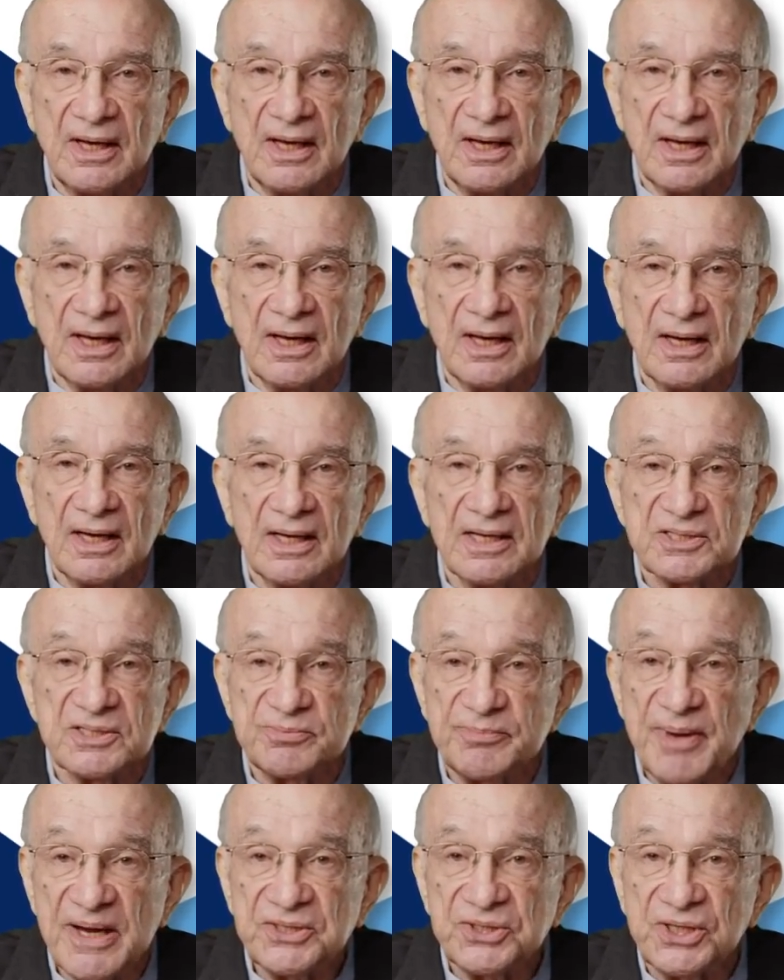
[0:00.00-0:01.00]

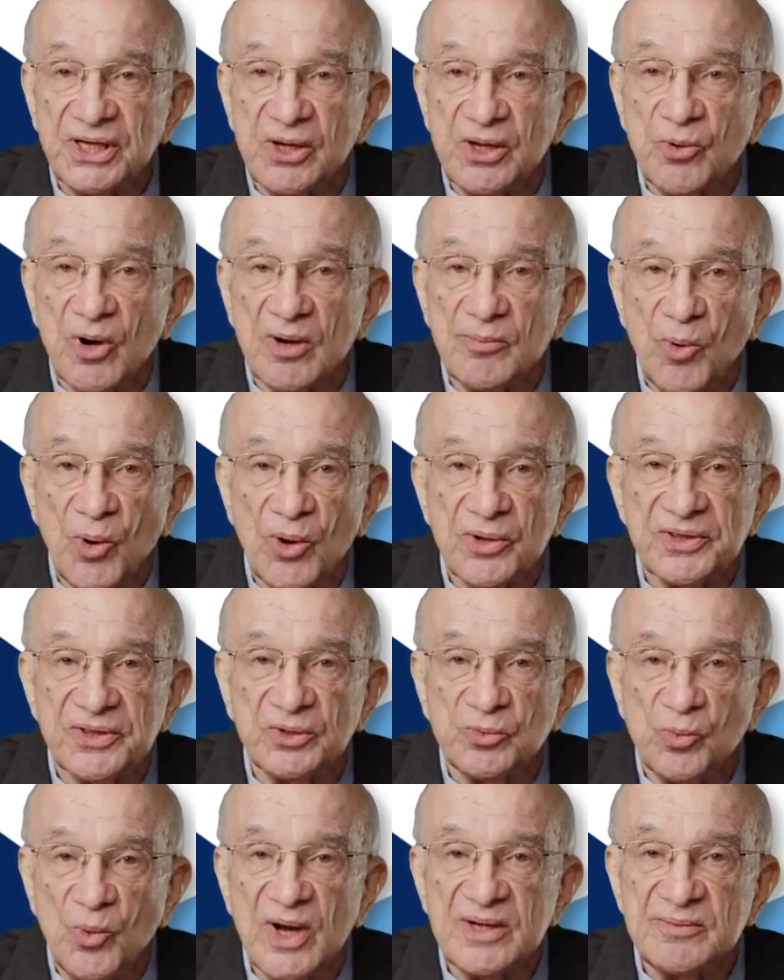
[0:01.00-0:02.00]
especially where more
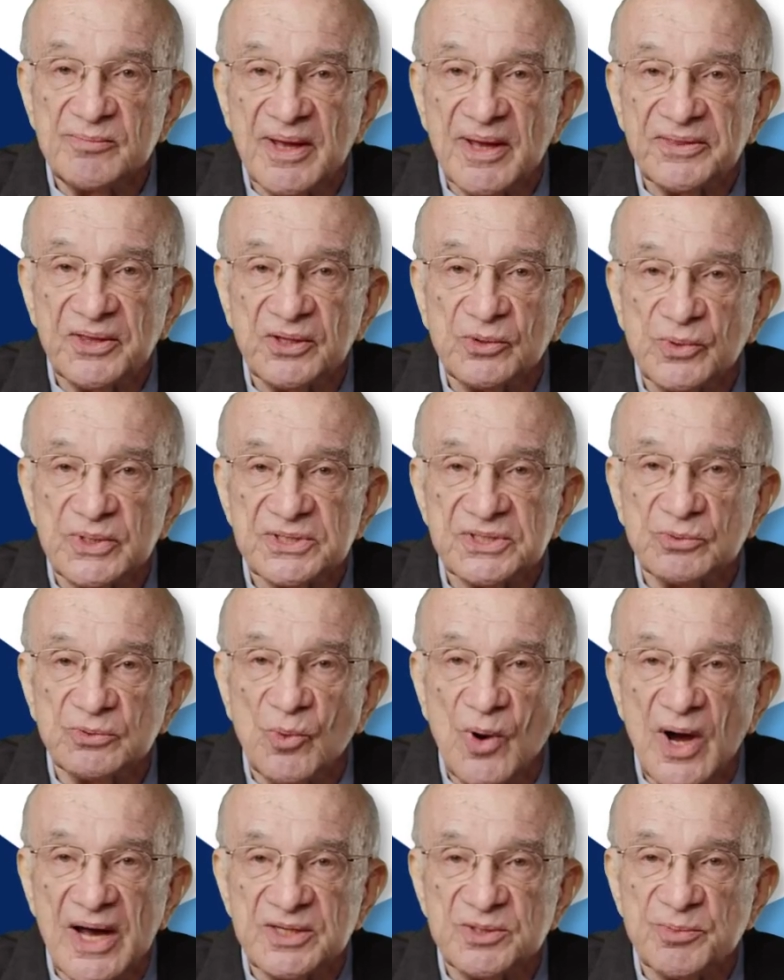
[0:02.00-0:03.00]
than one method was in
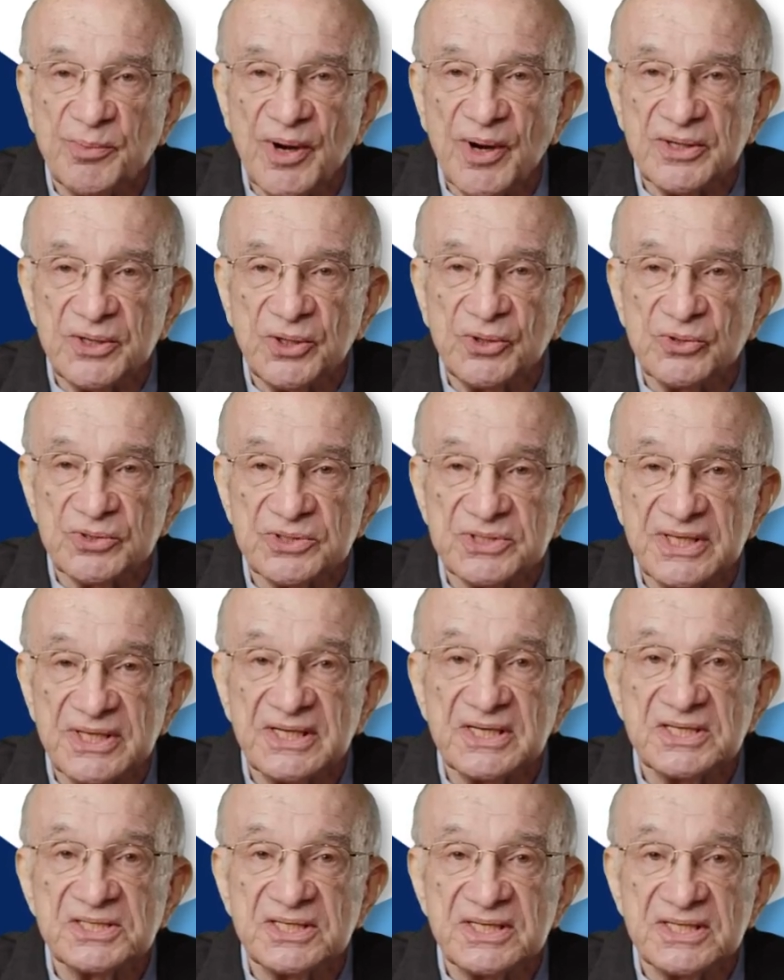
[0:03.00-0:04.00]
widespread use. Then
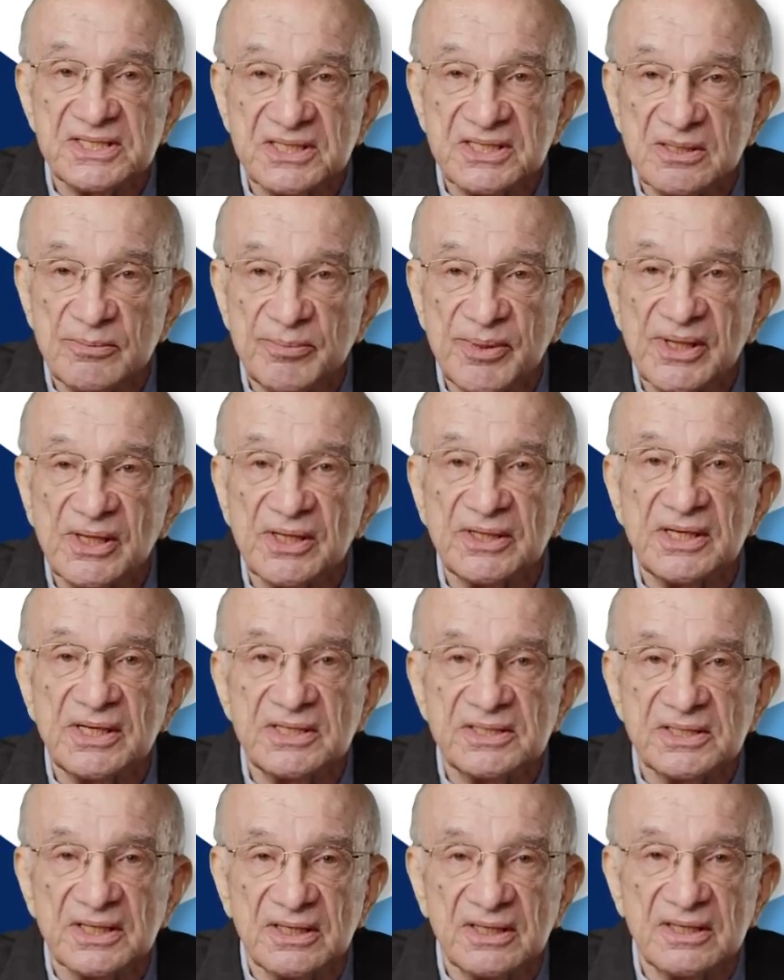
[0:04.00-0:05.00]
this inability
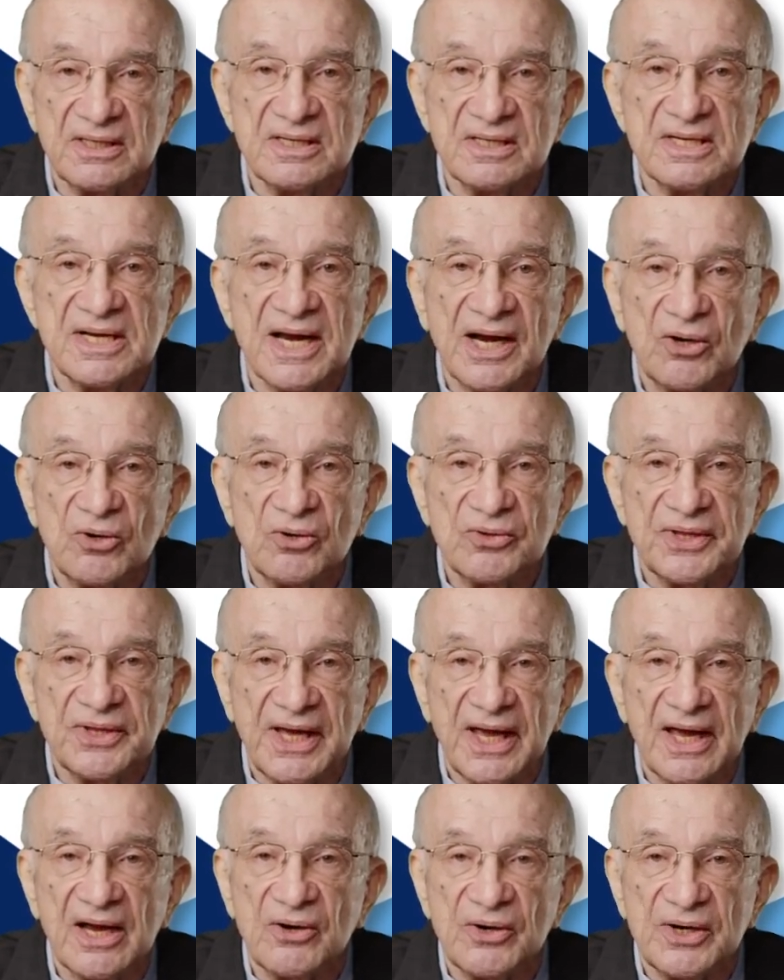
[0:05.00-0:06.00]
to narrow the
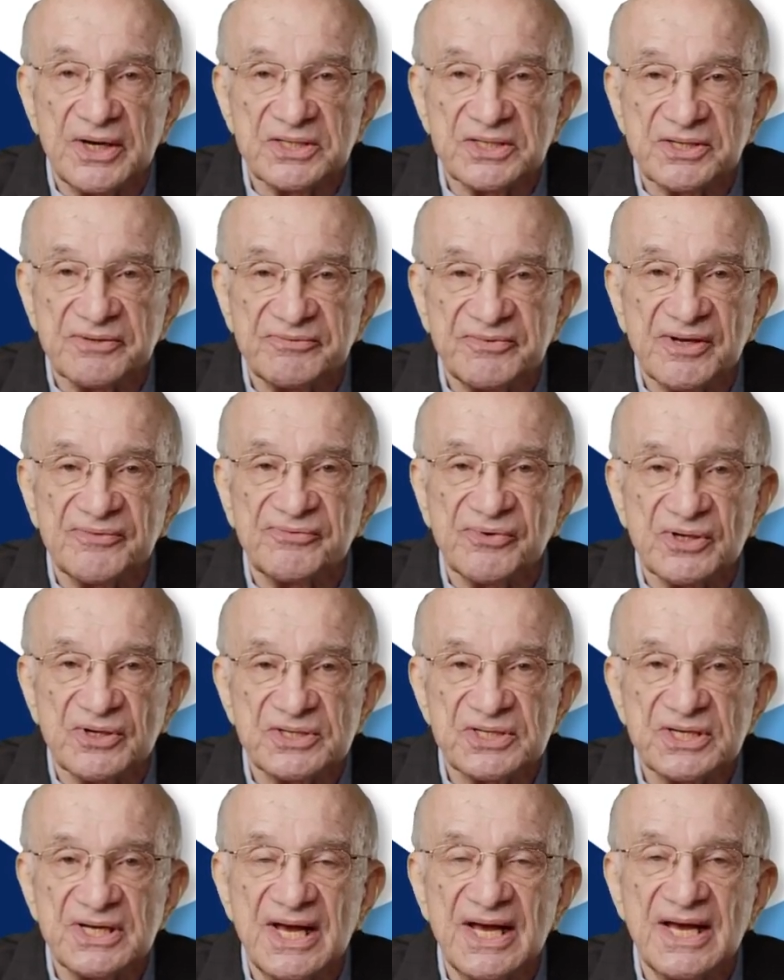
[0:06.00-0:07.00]
areas of
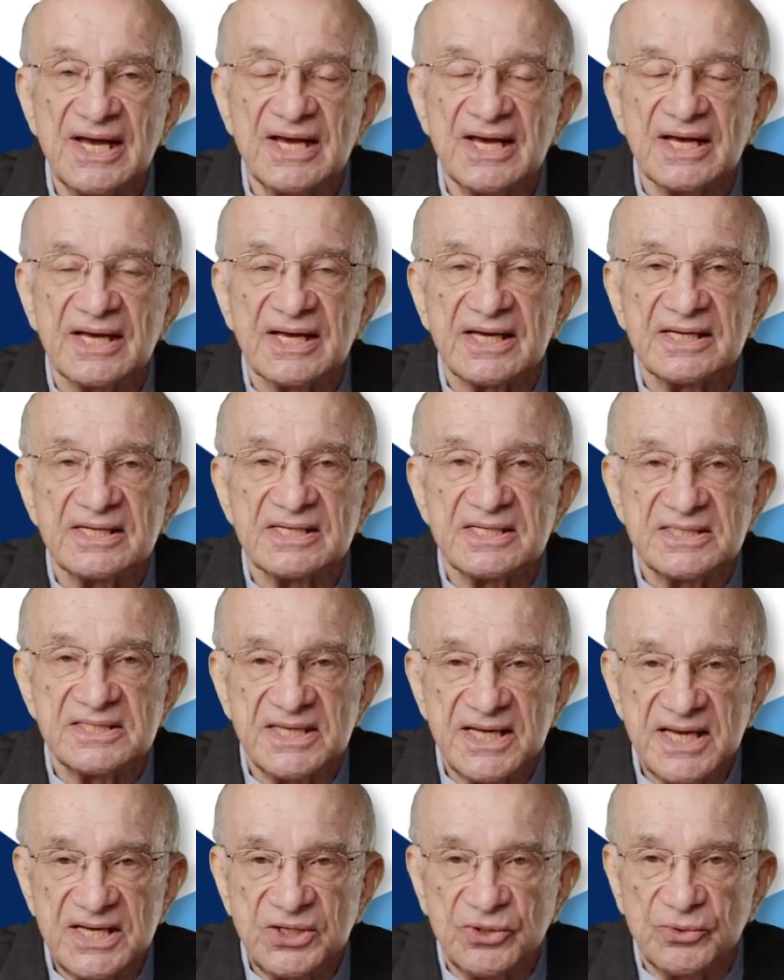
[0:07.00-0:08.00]
difference
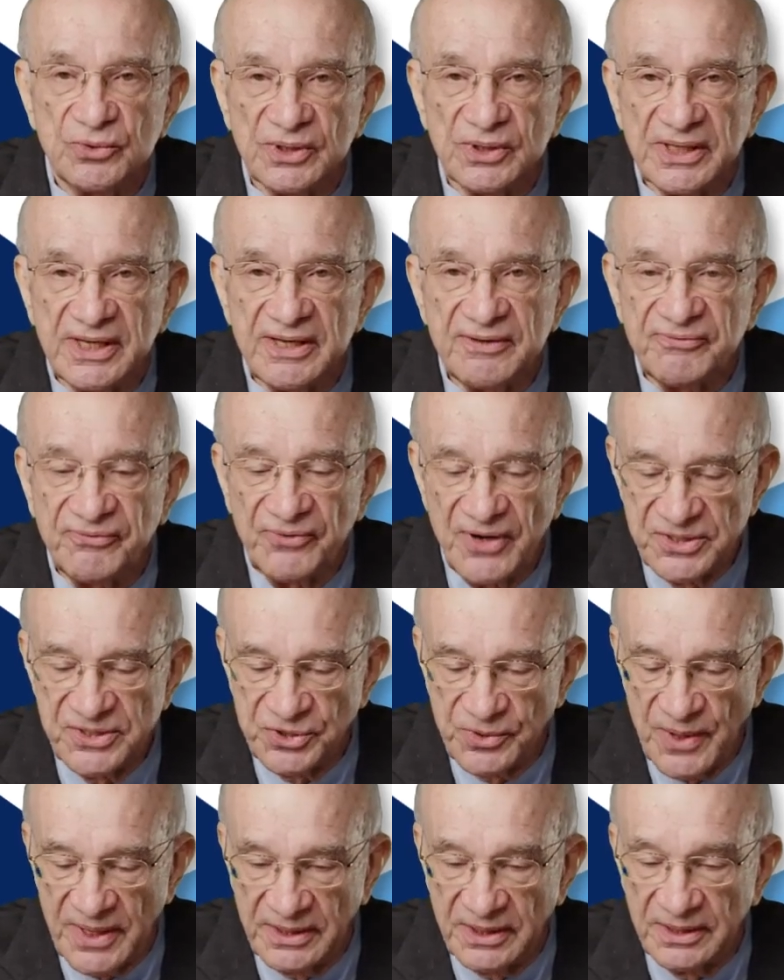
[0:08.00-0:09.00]
continually
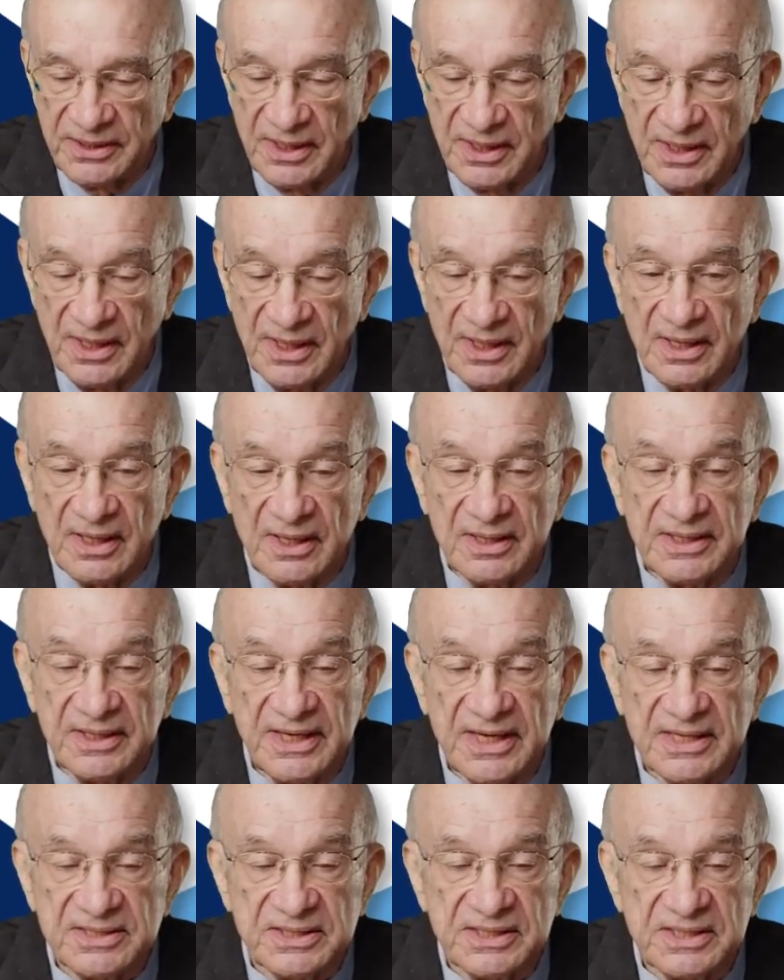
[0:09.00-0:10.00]
frustrated
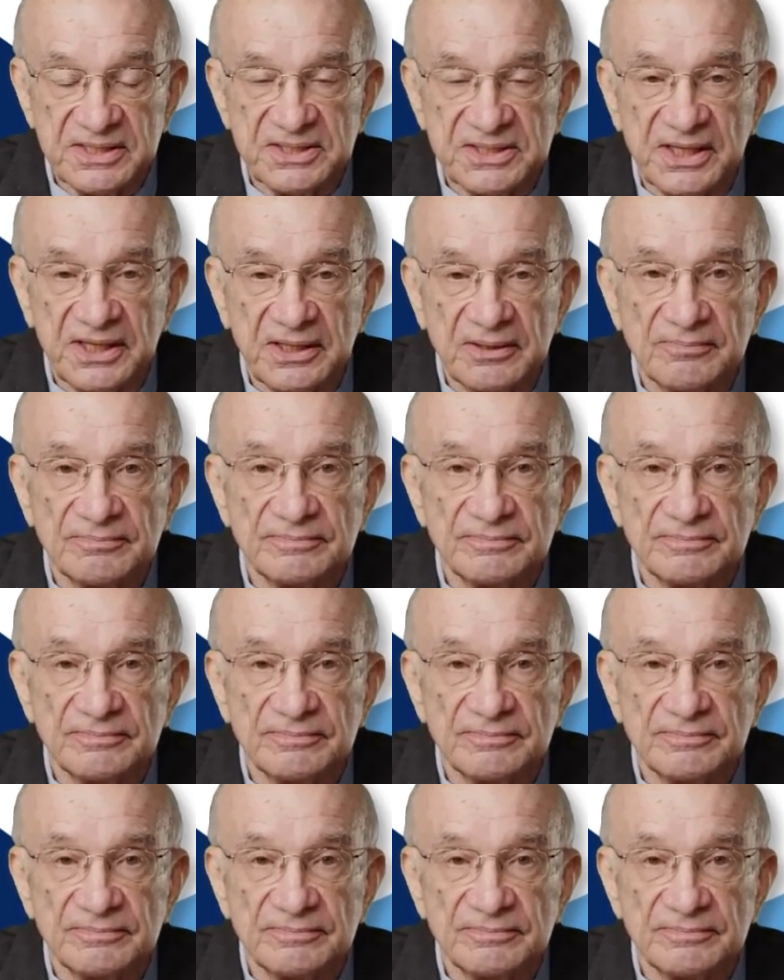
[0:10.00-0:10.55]
the SEC